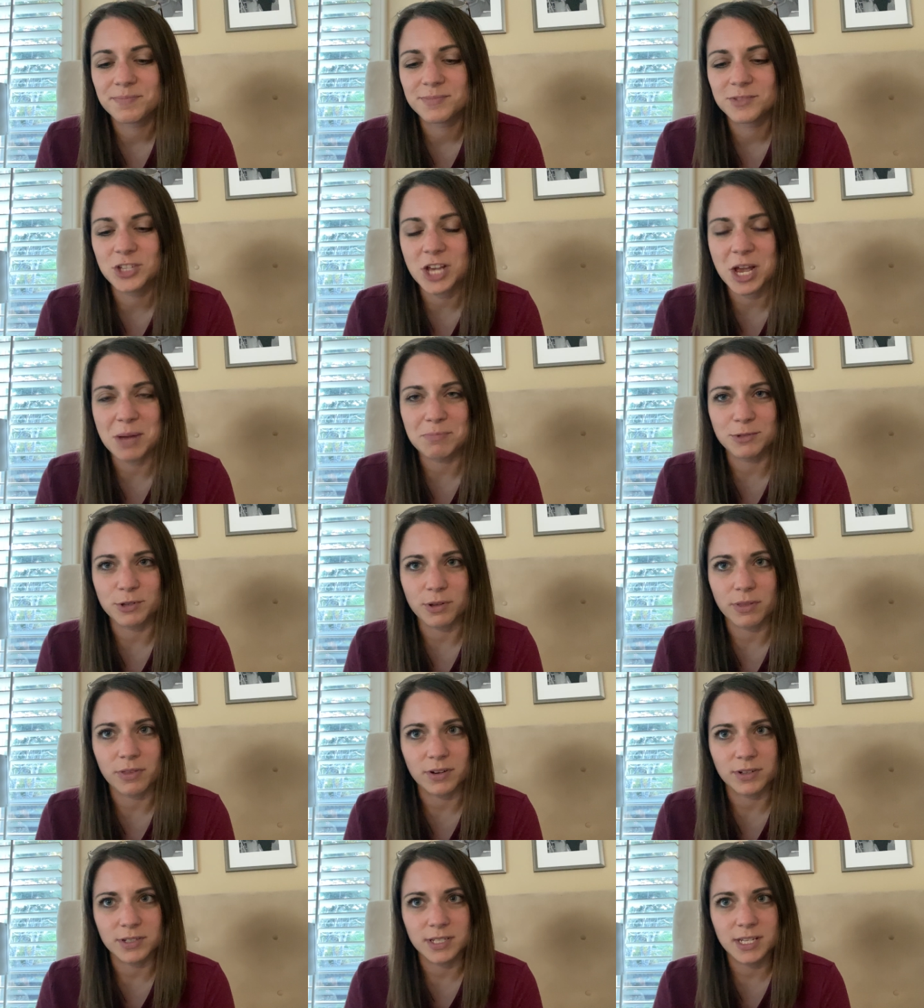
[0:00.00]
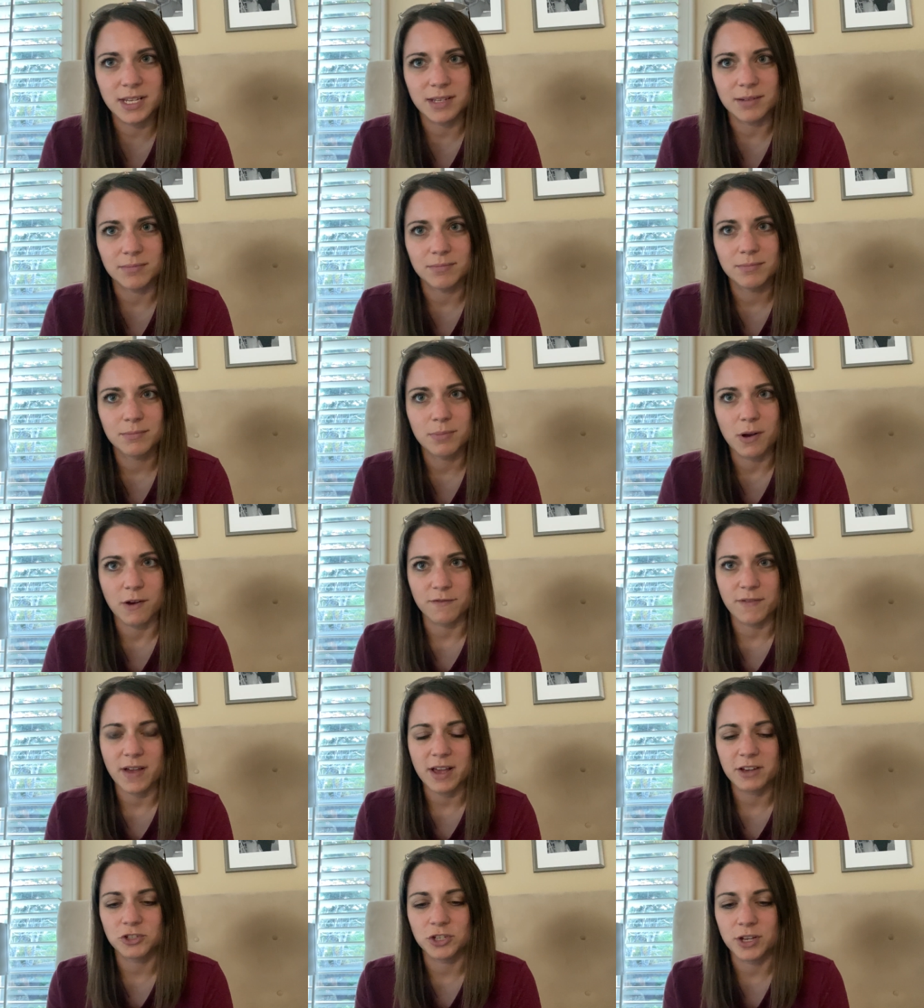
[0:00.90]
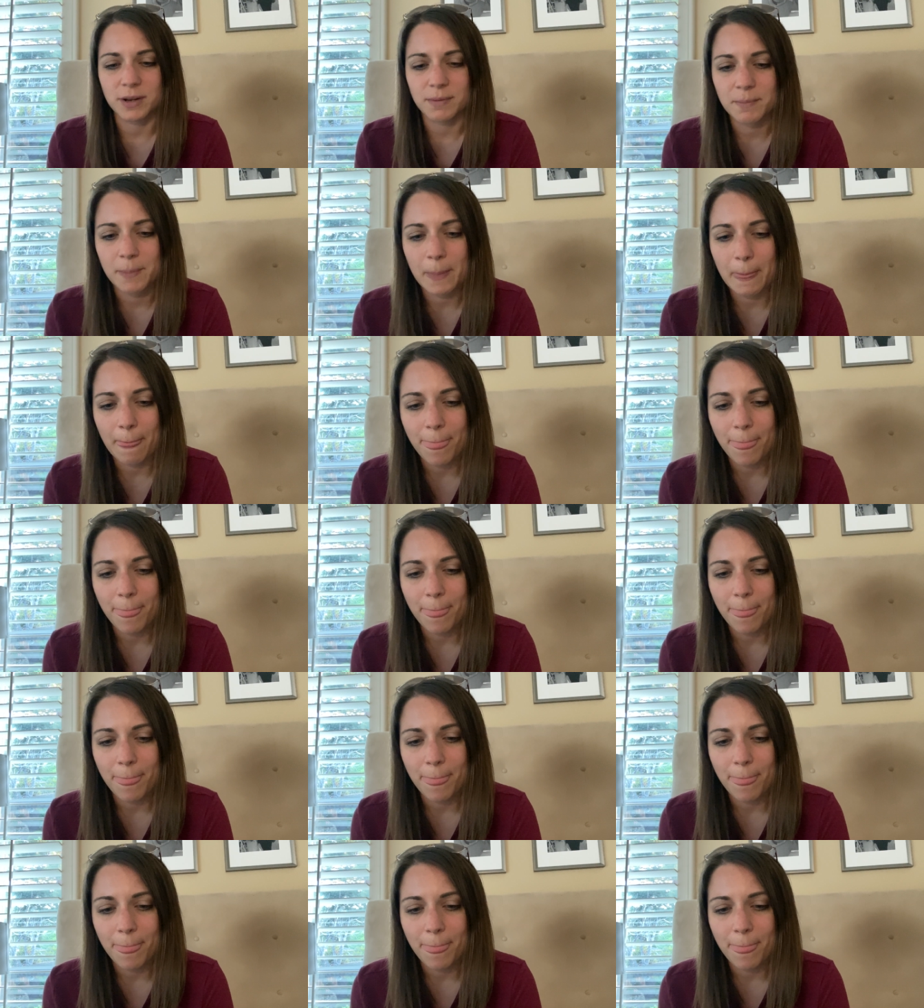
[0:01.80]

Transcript: Chapter 13, Perfection.